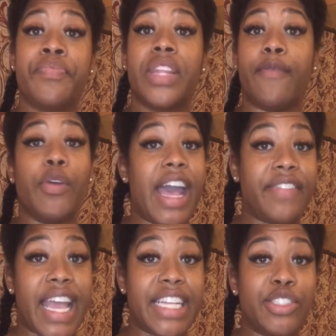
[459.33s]
If you have
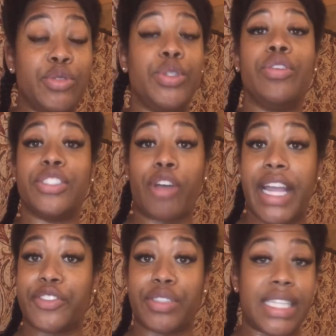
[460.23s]
that issue, you can try
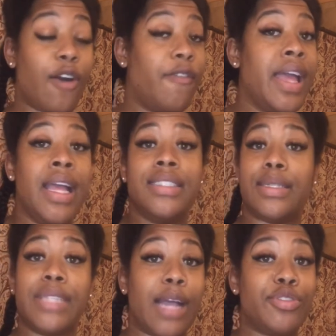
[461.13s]
it yourself.
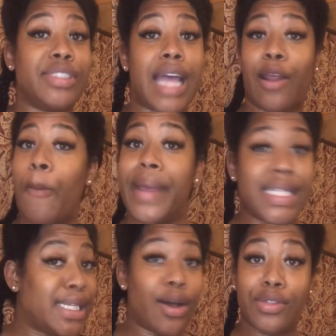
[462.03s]
Sometimes you just got to go back
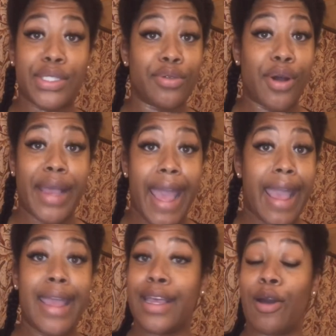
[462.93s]
to the old school,
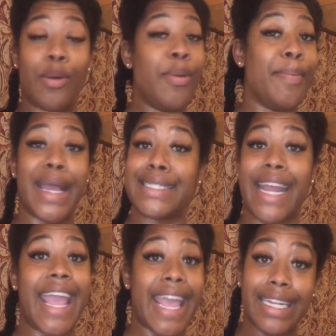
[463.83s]
okay? Go back to the
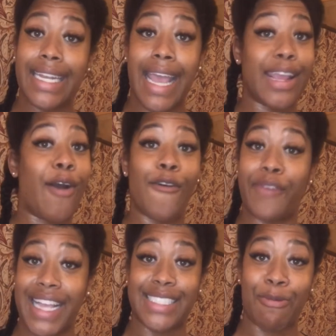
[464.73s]
handy daddy
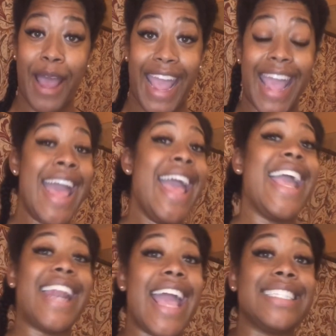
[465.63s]
old-fashioned way,
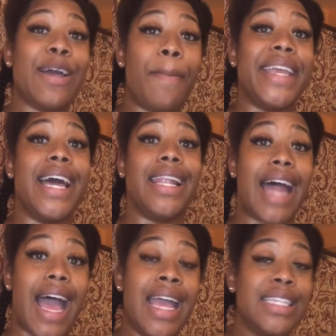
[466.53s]
and that has helped me a
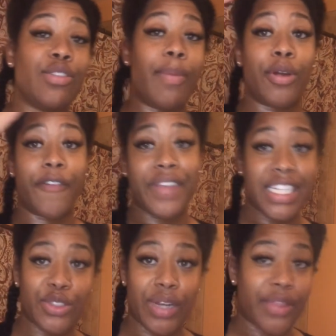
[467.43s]
lot. So I'm going to
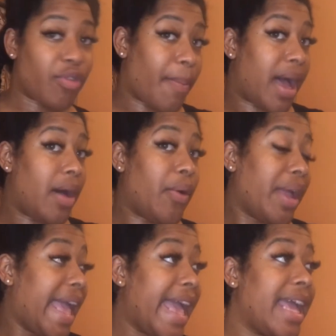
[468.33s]
finish doing that throughout my whole
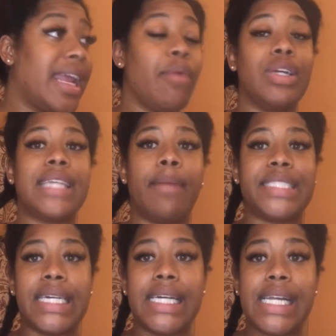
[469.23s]
head, and once I'm
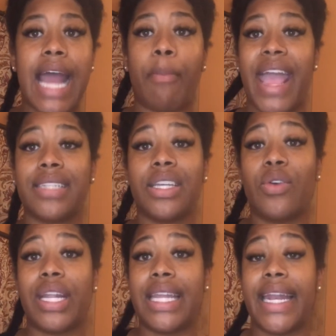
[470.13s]
done, I'm actually
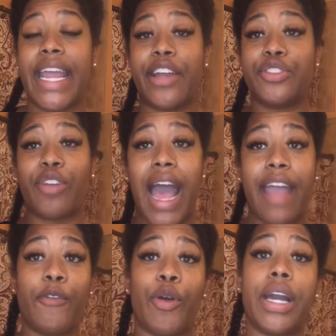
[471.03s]
going to let it air dry
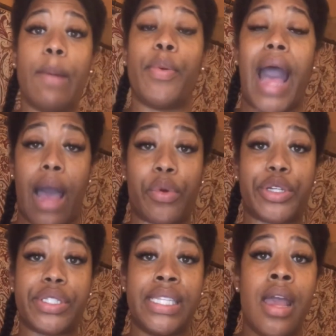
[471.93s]
for a couple hours.